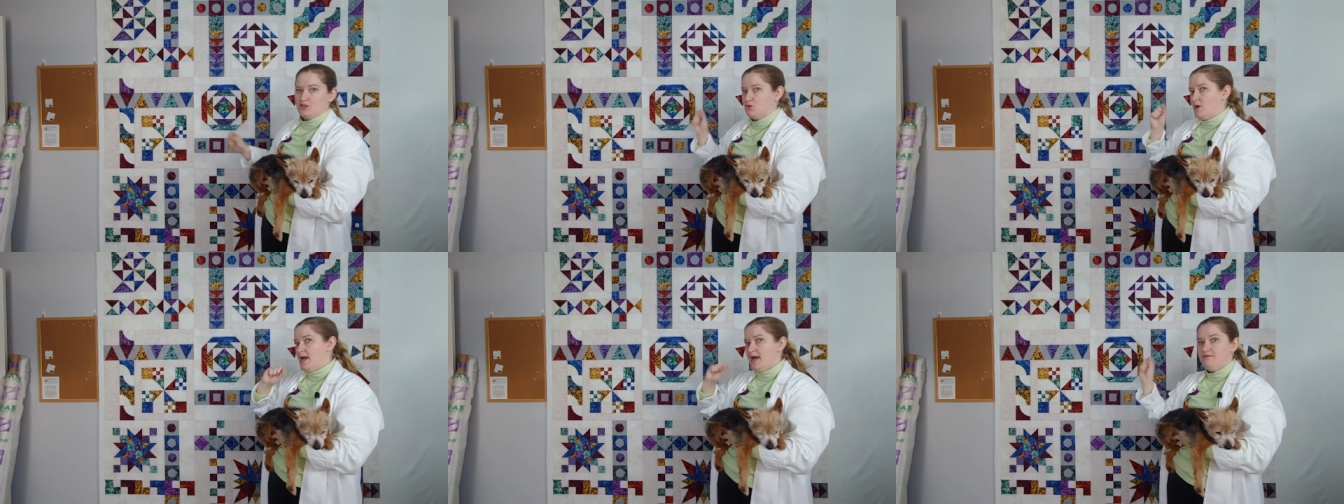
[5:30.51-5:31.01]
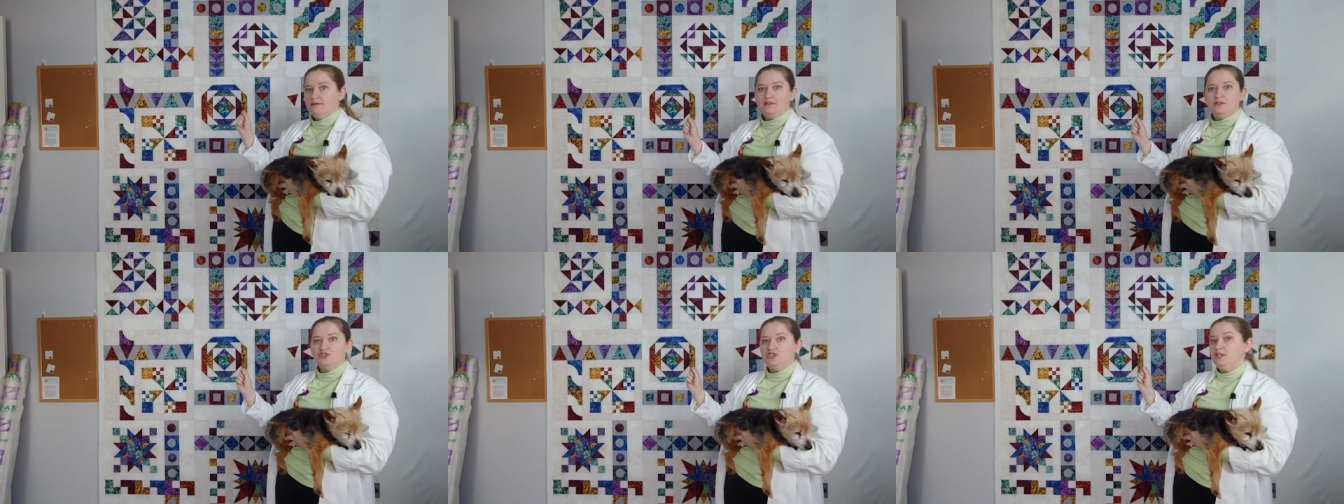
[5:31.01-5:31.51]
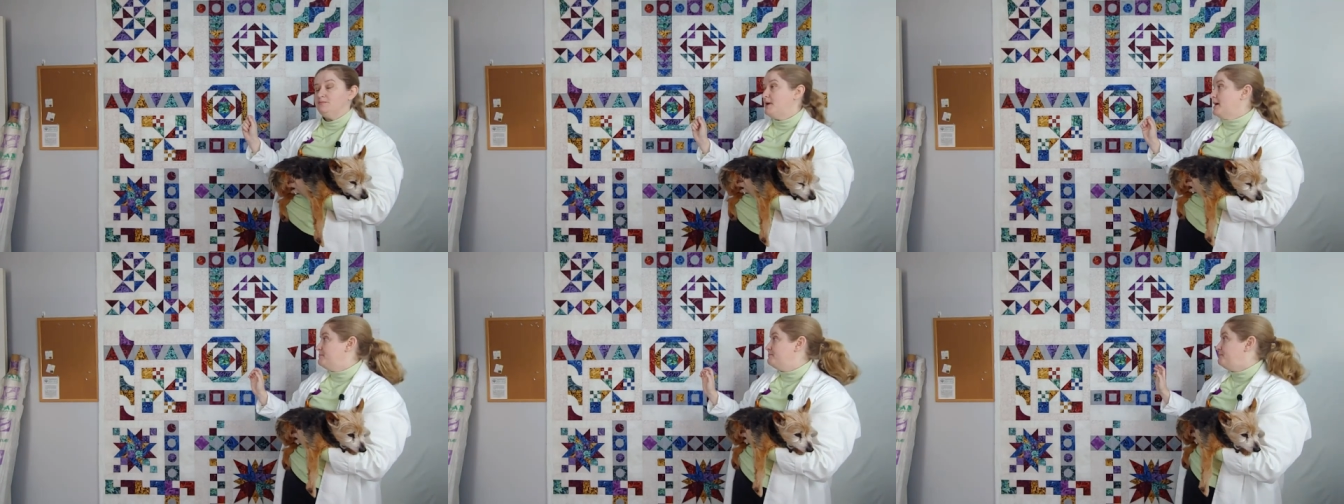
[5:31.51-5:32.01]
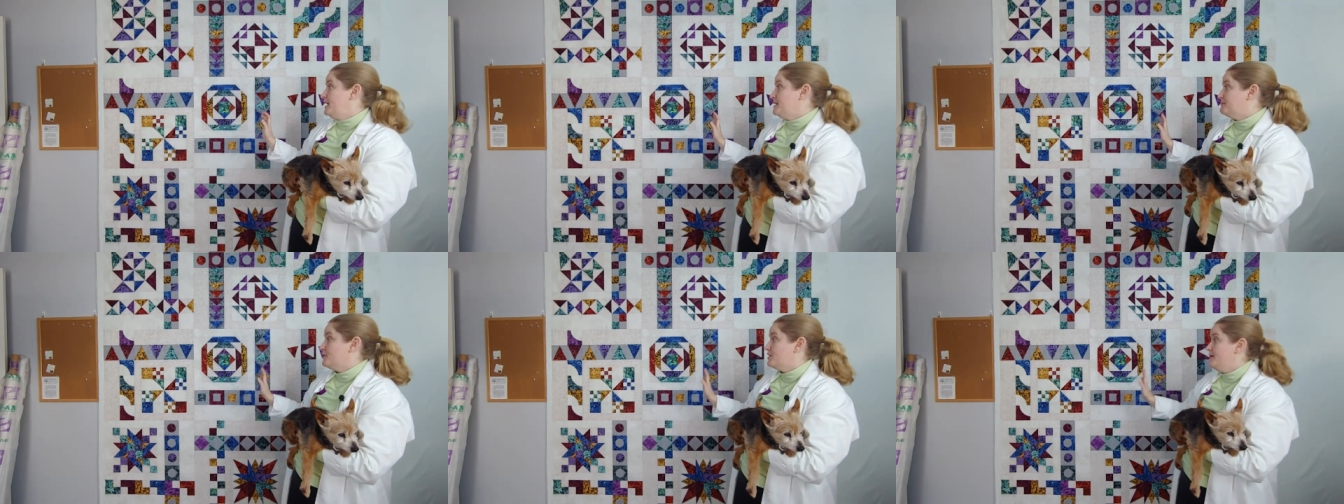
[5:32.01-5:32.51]
So I have a little sheet of
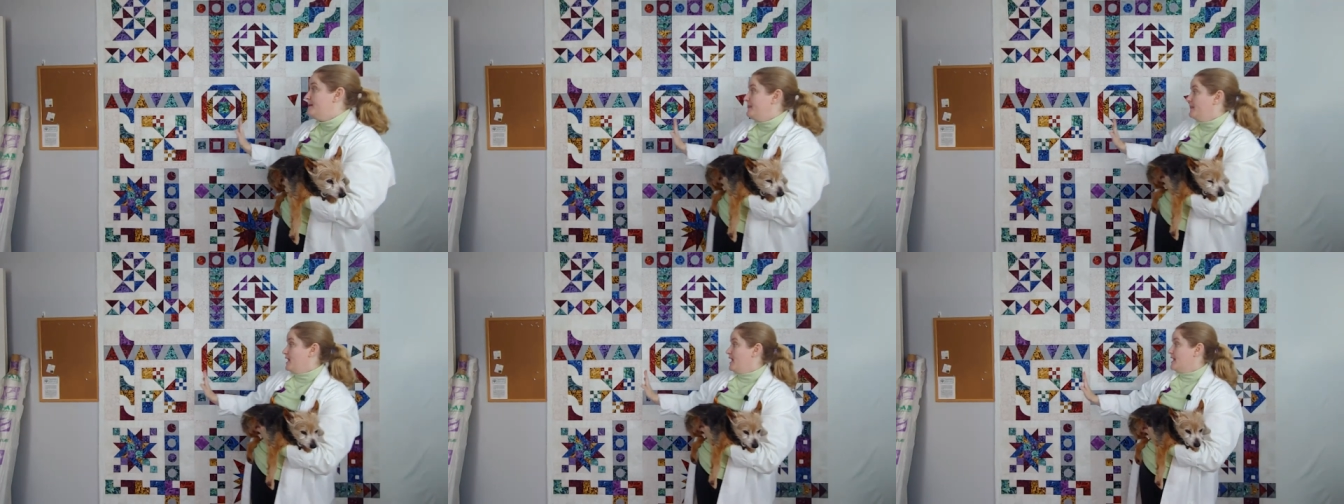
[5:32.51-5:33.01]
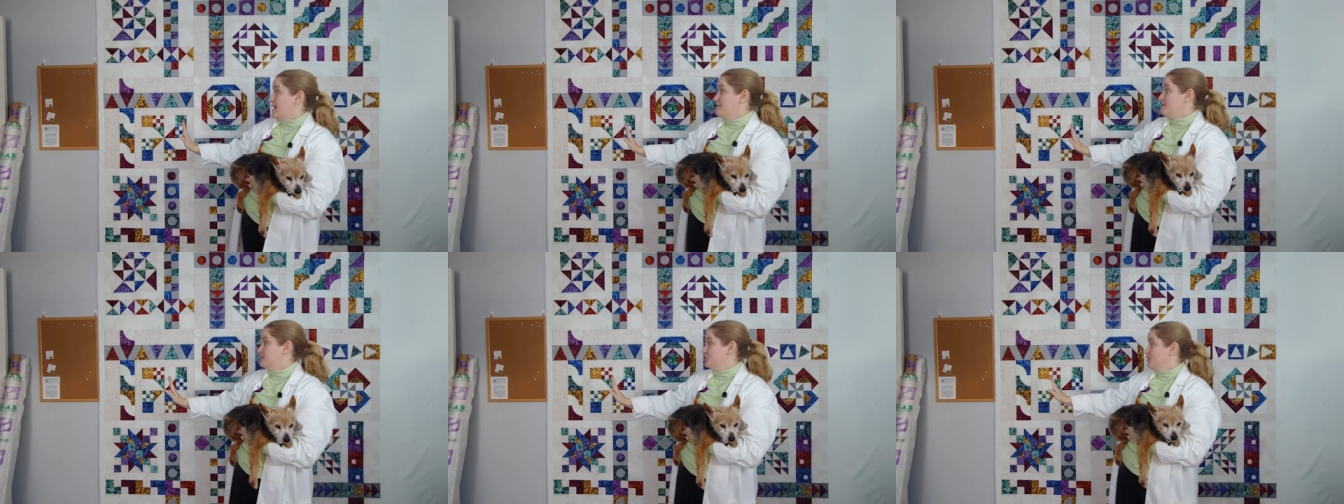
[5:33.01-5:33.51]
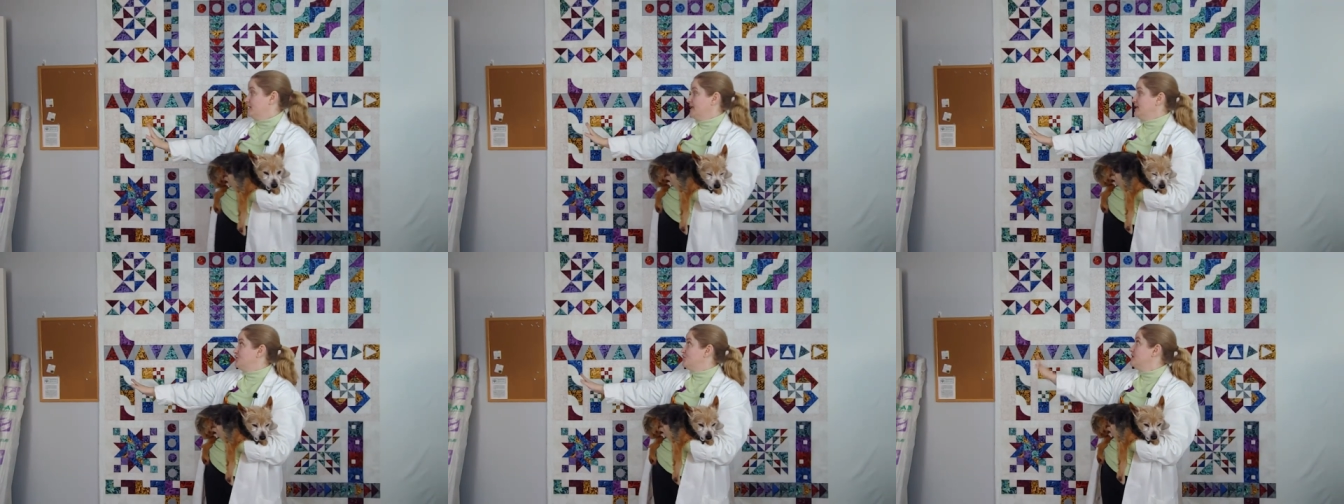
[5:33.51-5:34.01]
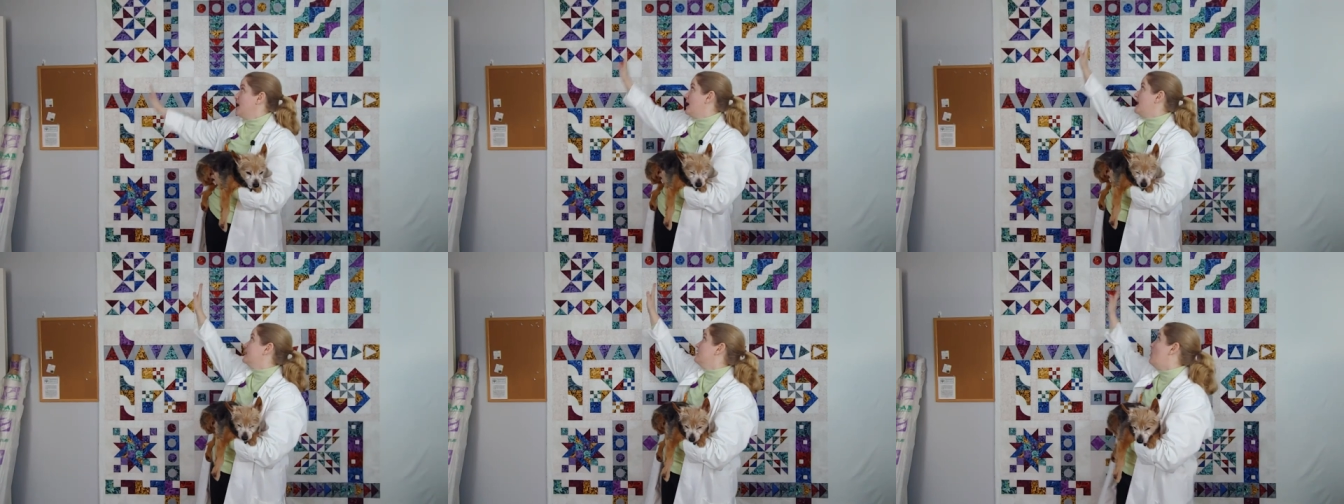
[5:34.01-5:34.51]
paper and I measure each
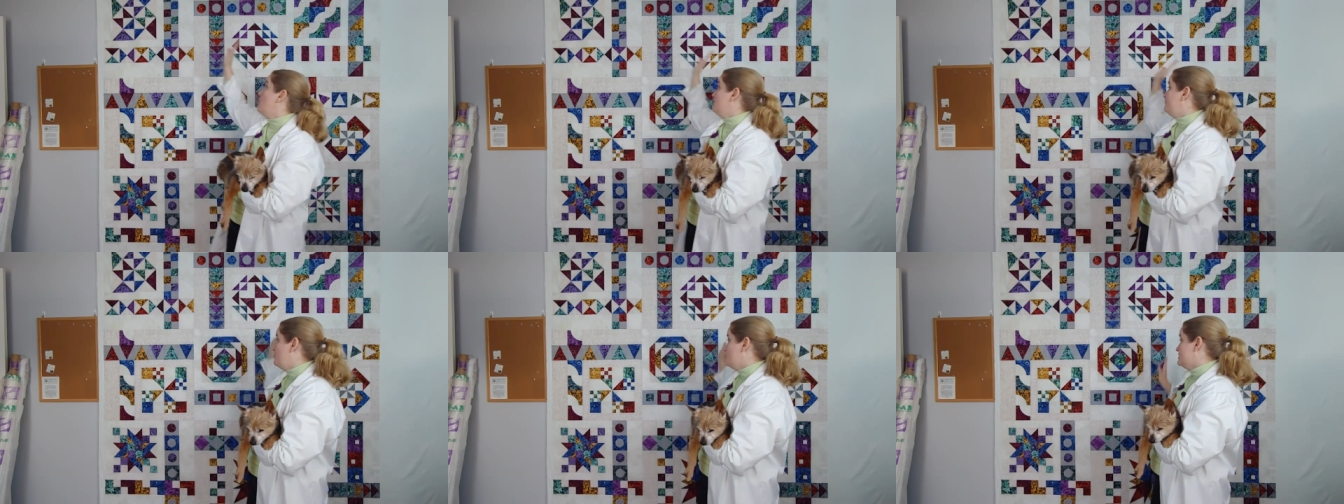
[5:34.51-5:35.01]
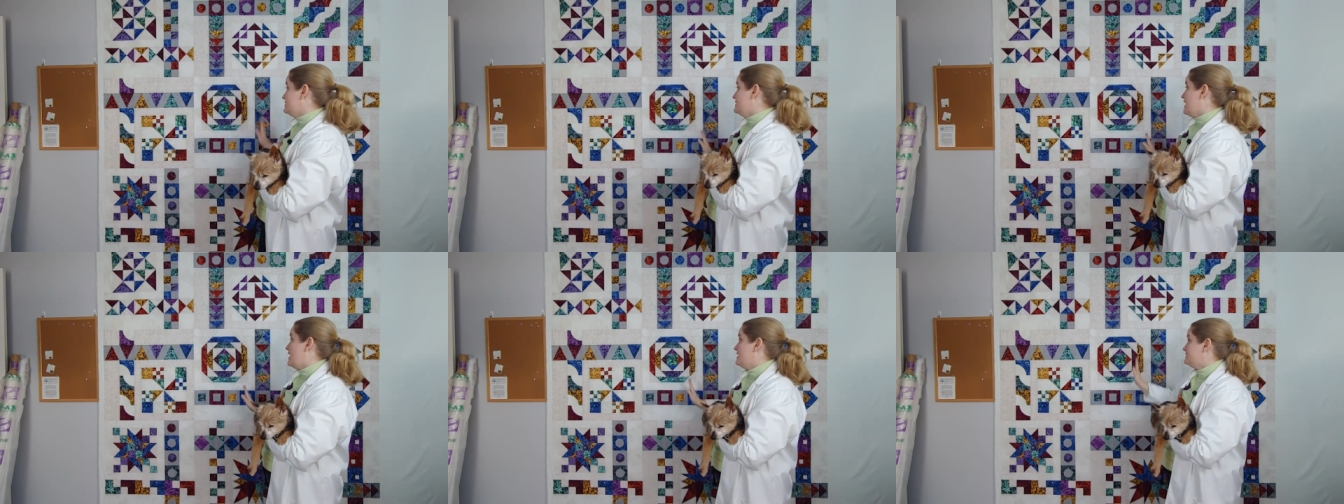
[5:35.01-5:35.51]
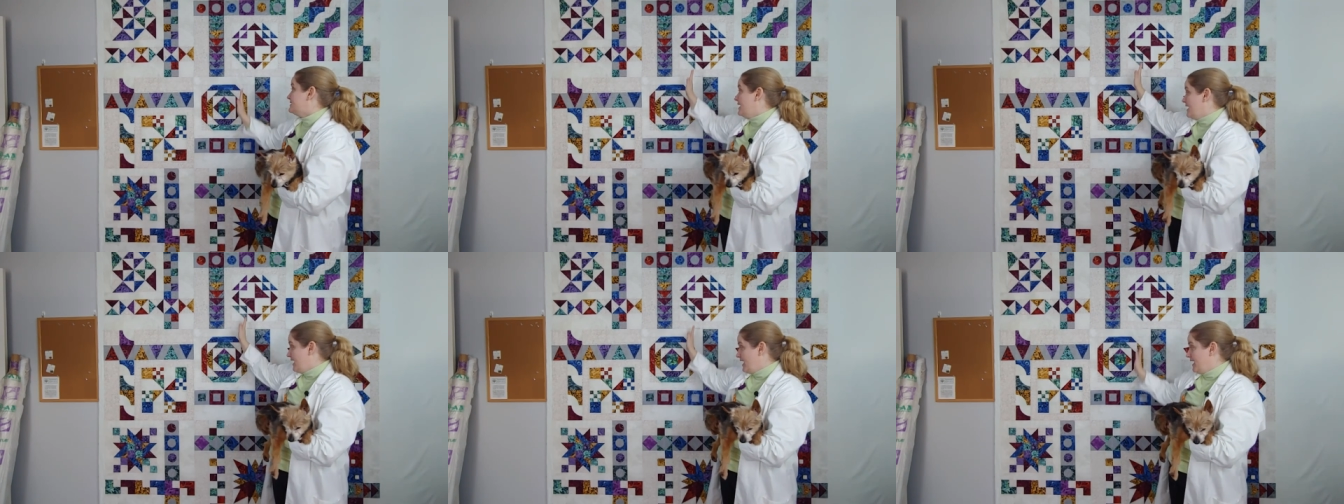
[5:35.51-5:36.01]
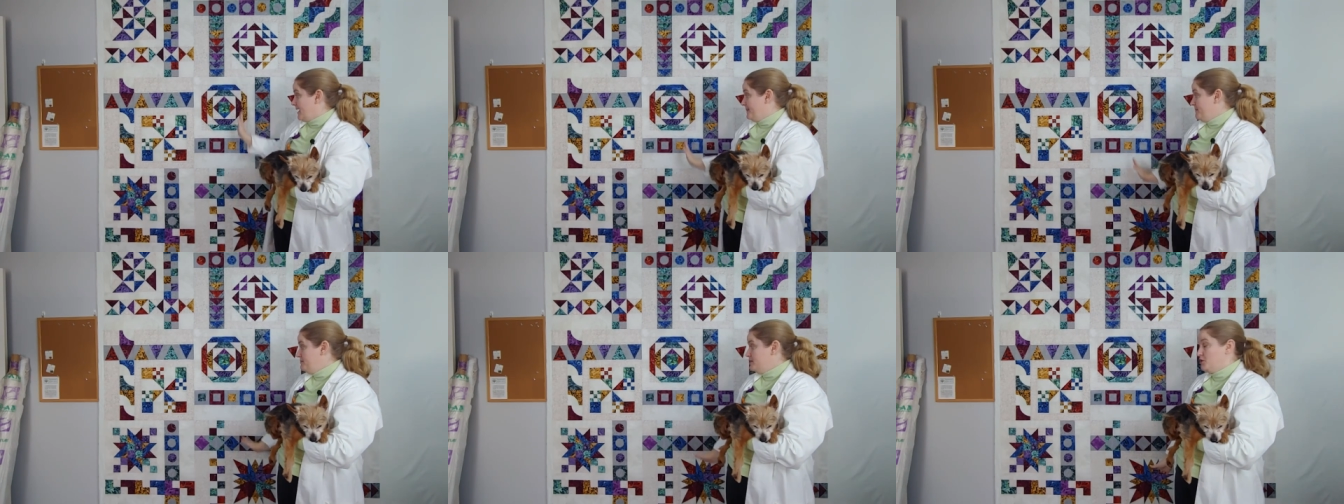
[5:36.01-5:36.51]
side, all four sides, and
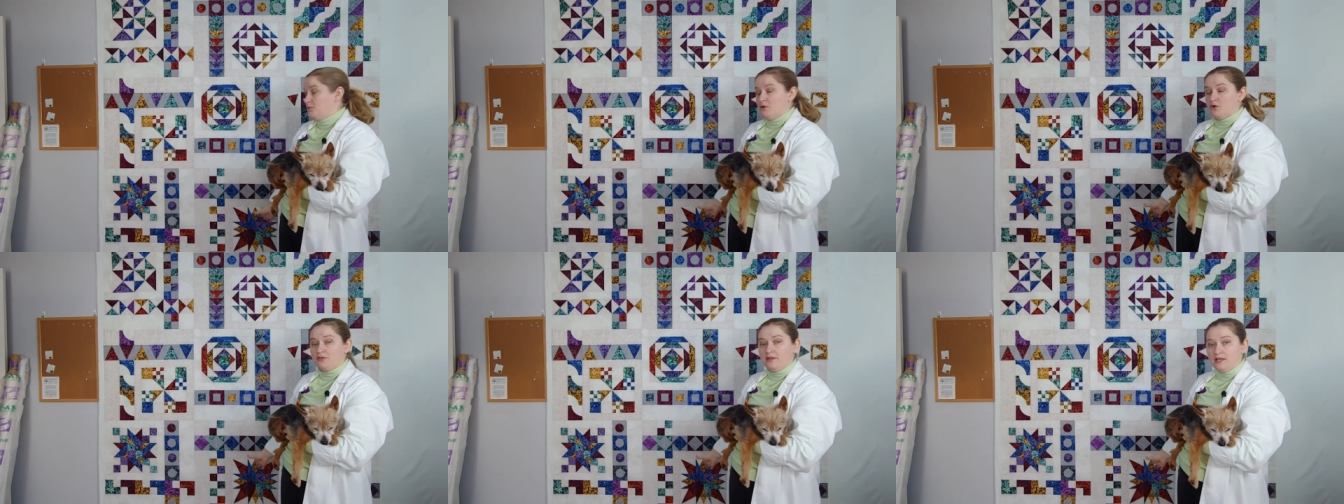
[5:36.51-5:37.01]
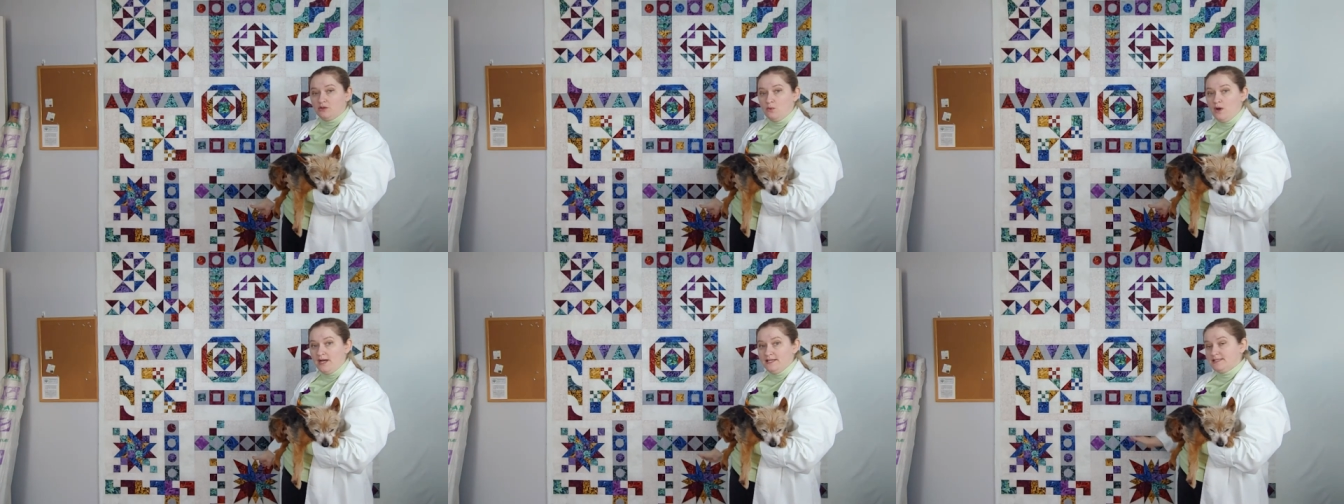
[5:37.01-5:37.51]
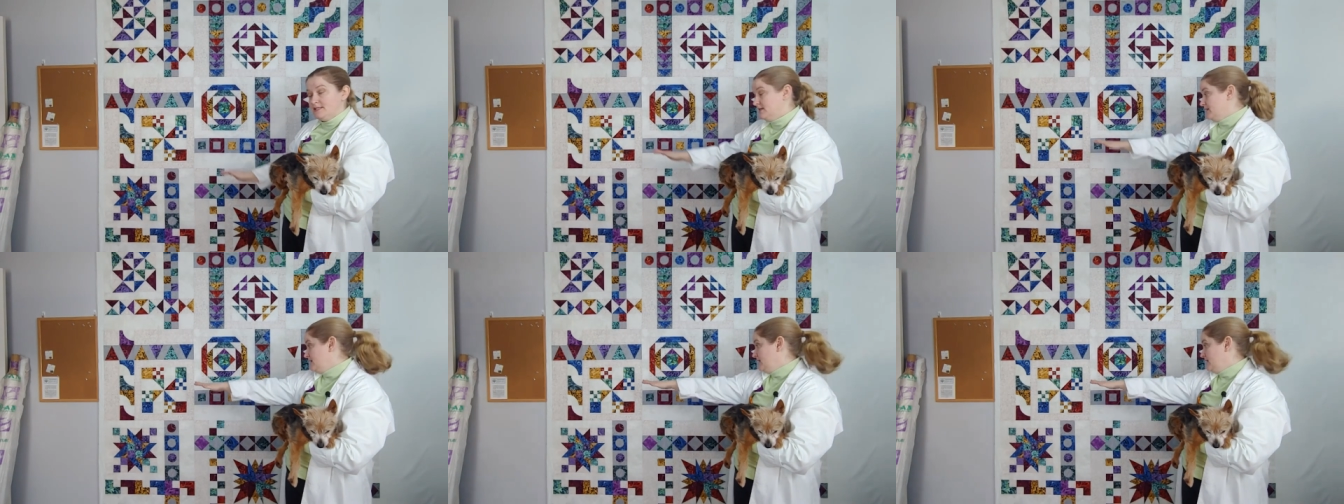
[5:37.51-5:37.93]
the middle, both lengthwise